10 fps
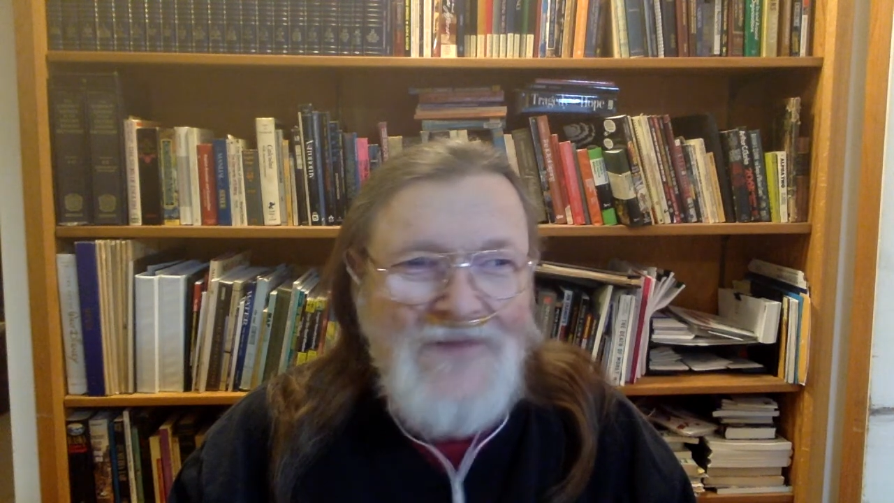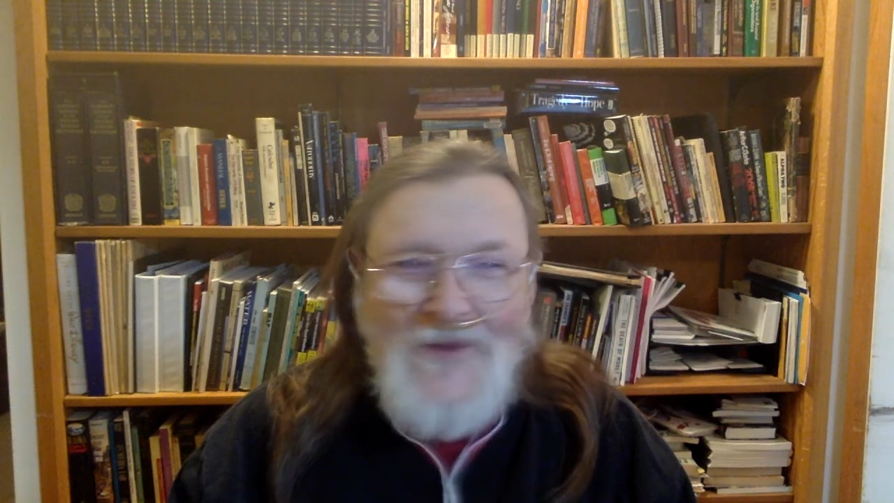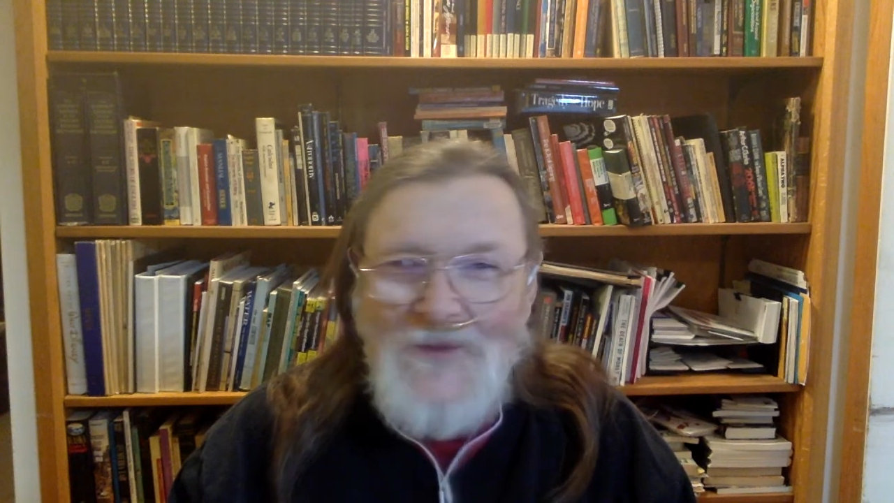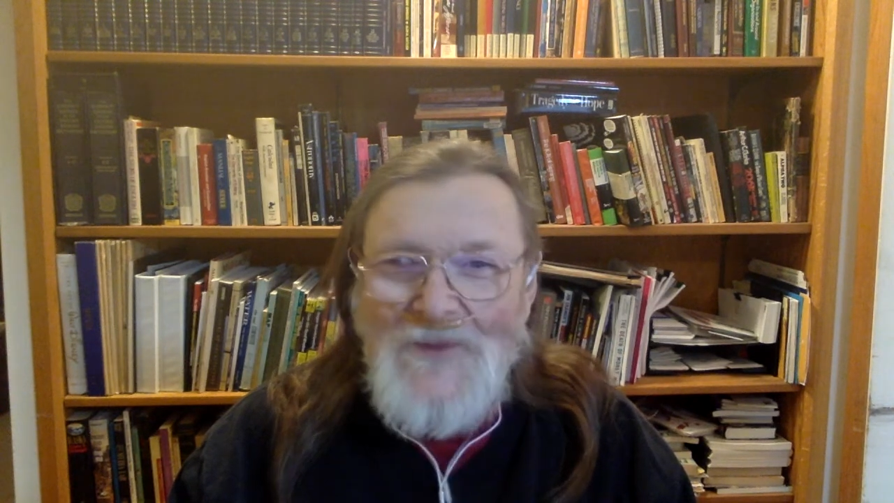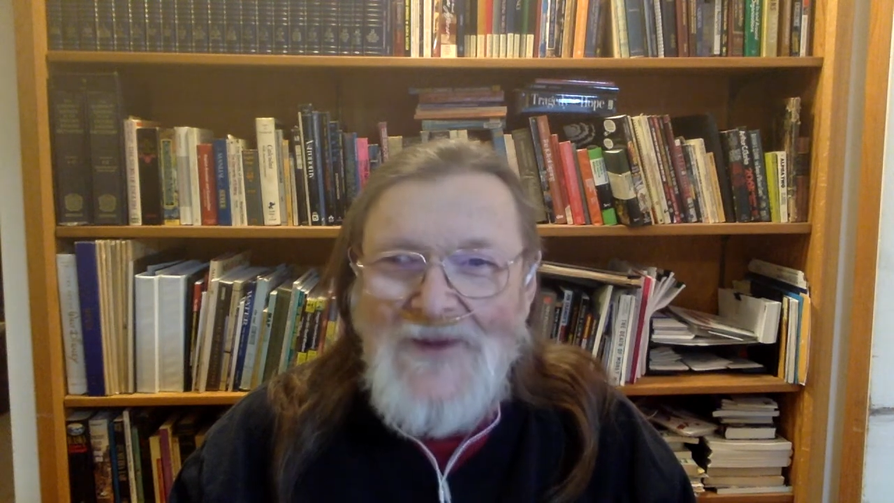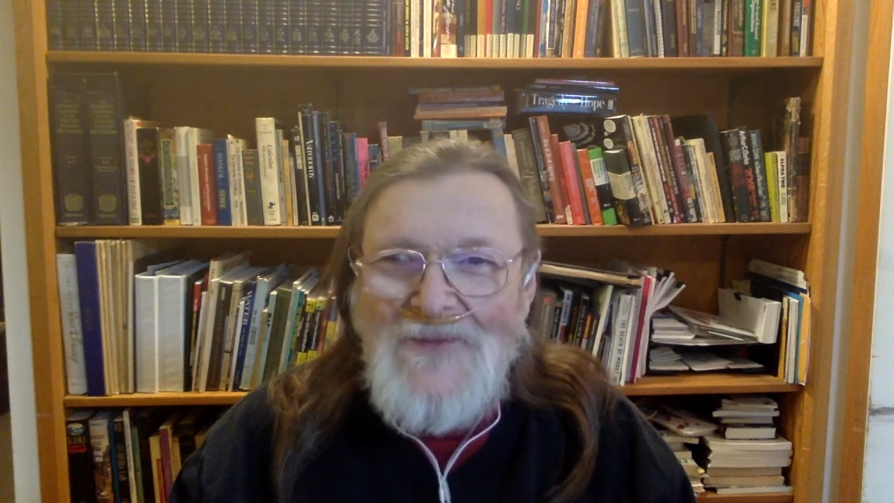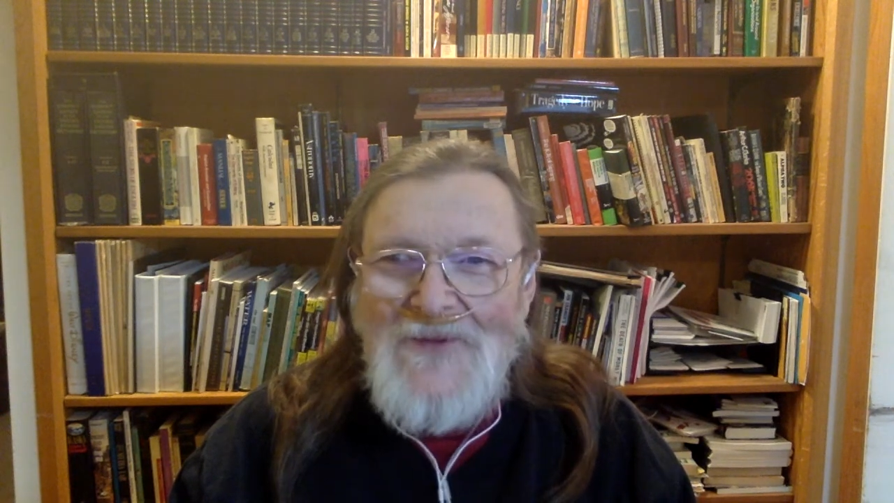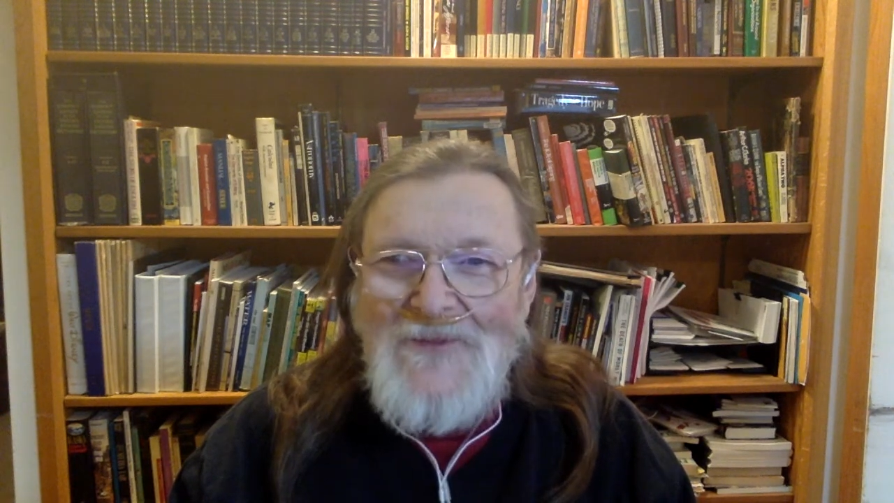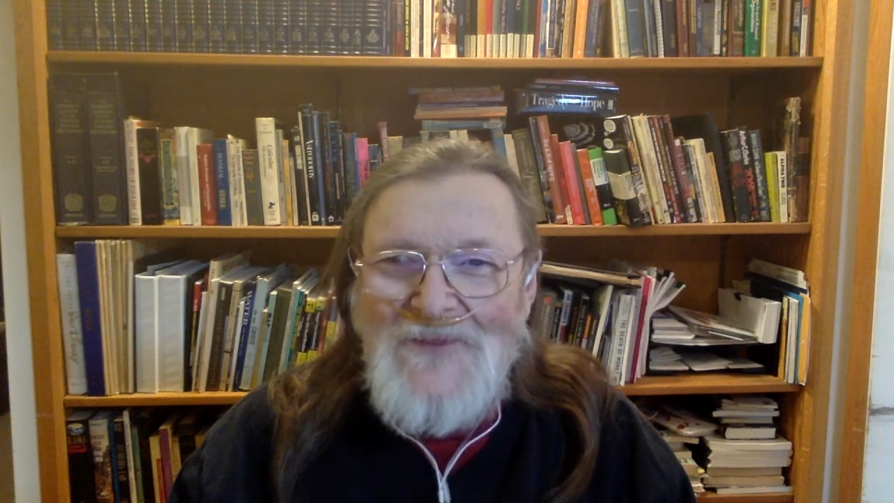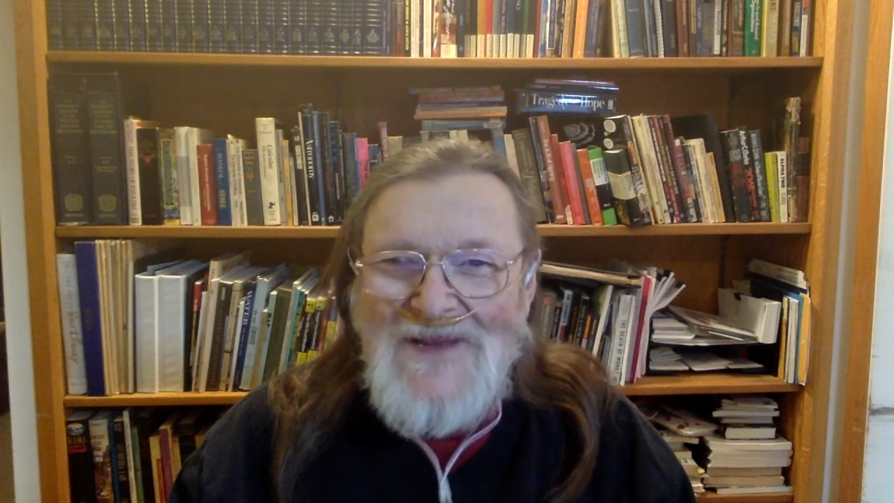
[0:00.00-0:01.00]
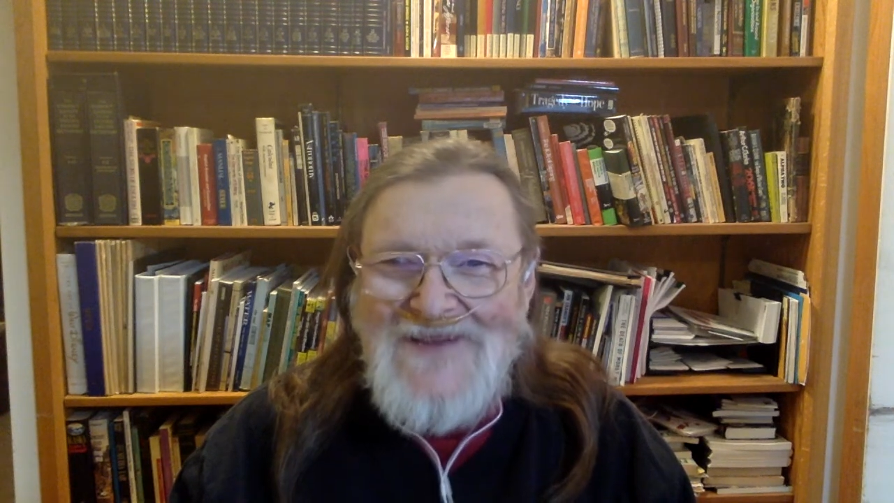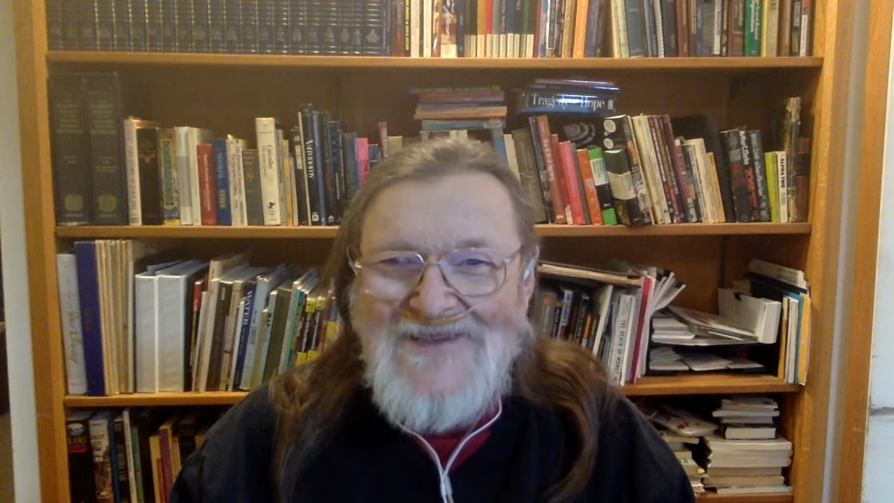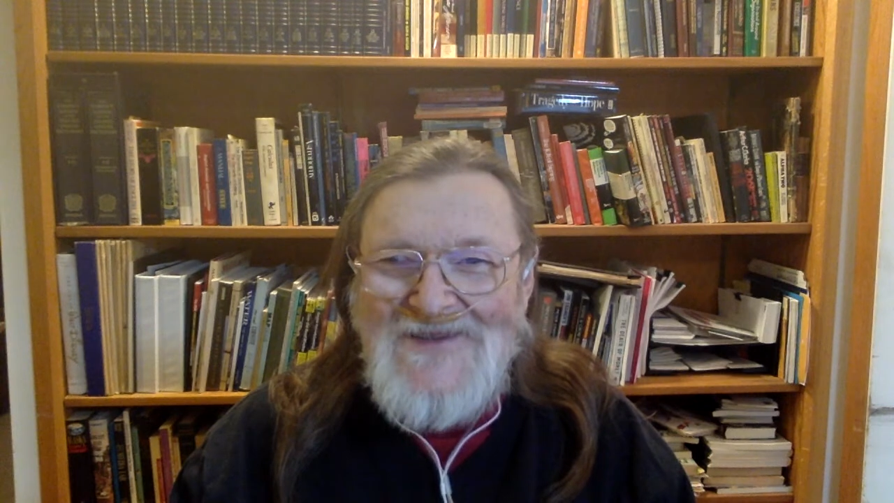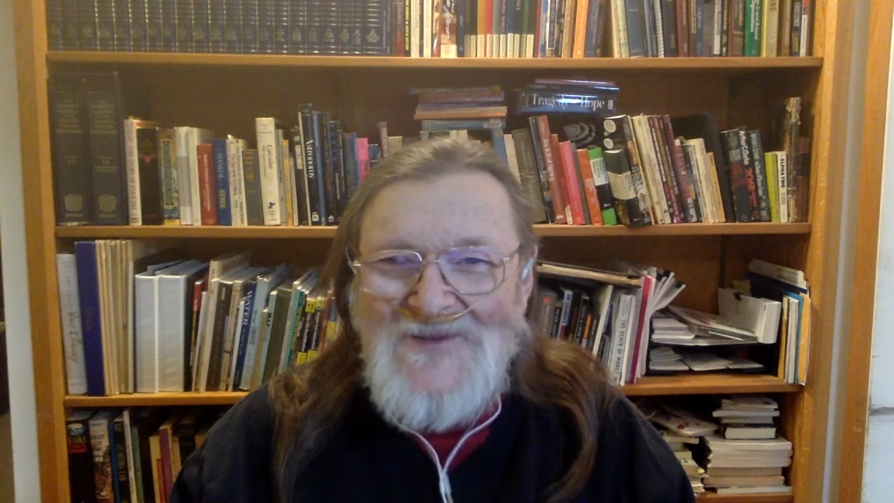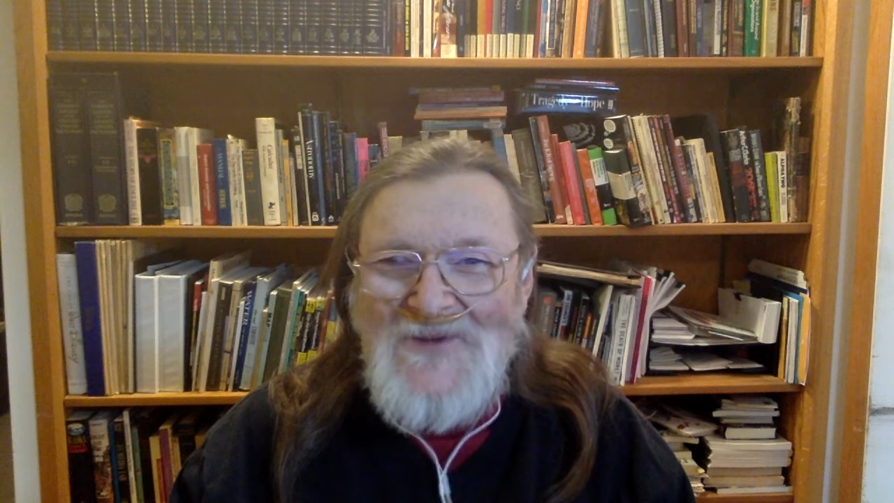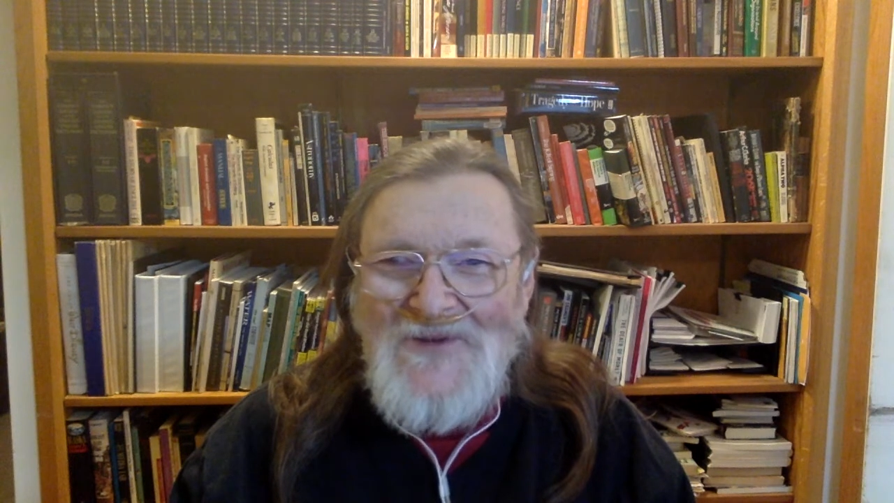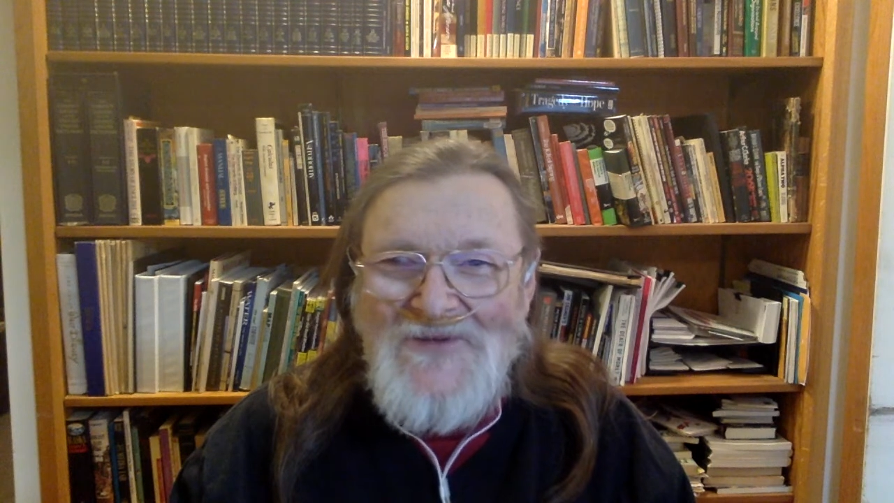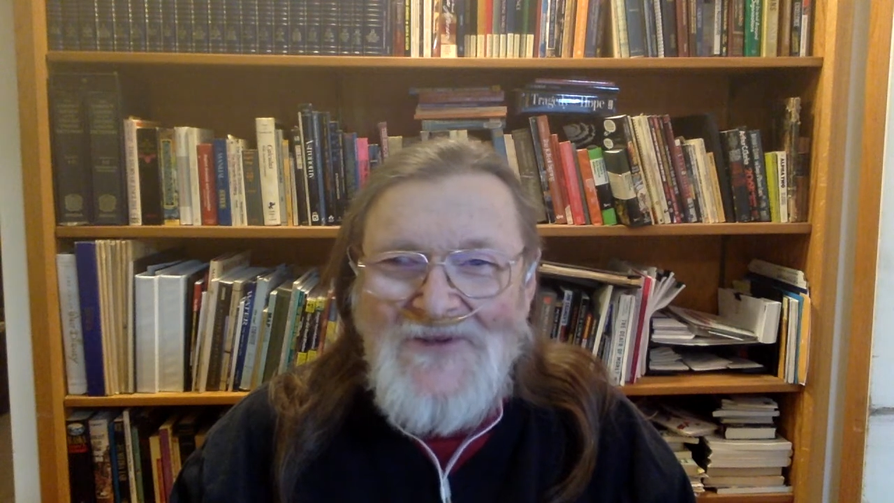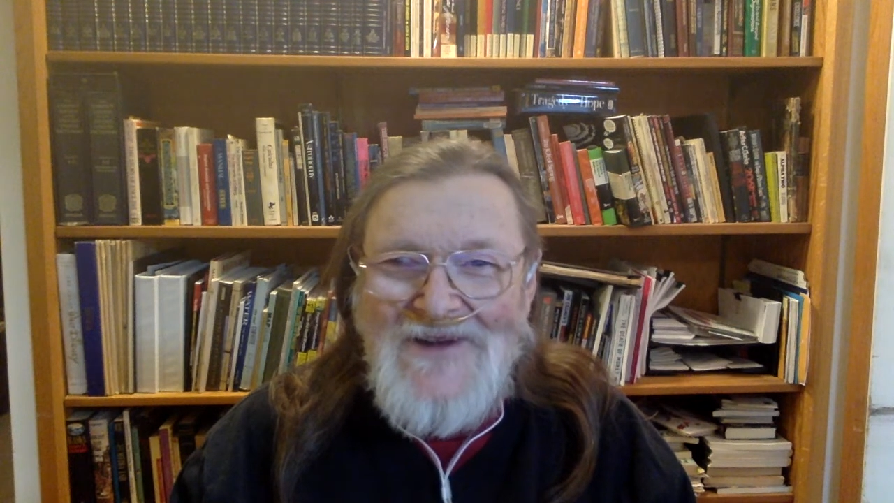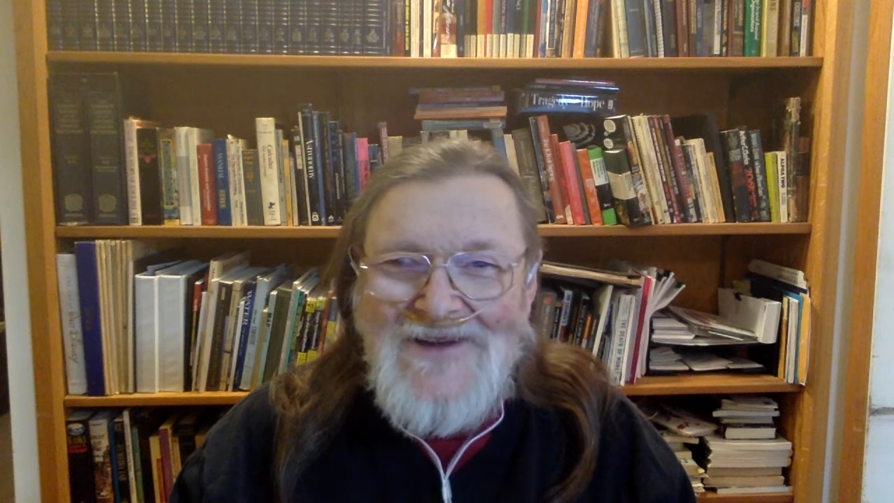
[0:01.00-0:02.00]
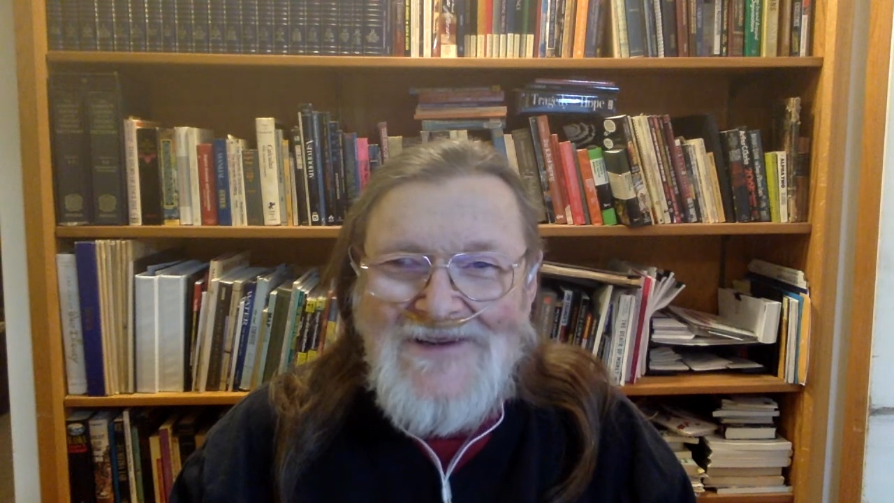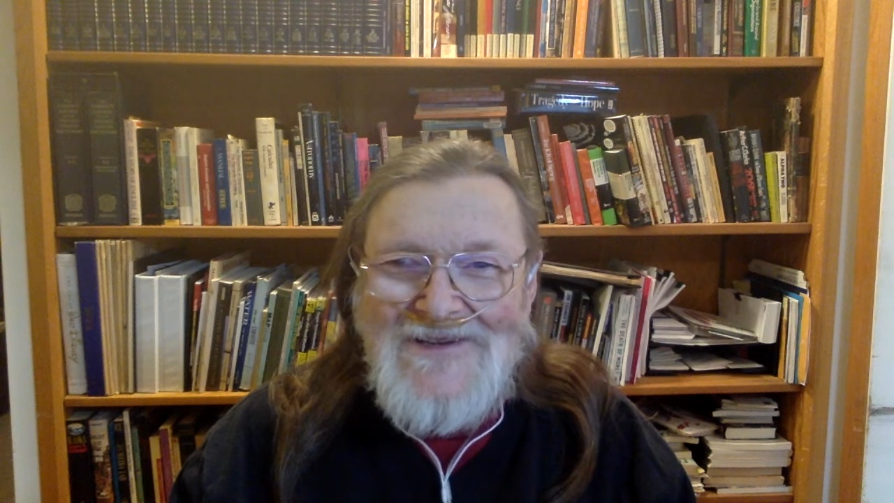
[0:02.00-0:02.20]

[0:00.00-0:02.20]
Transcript: on paper and pencil with friends.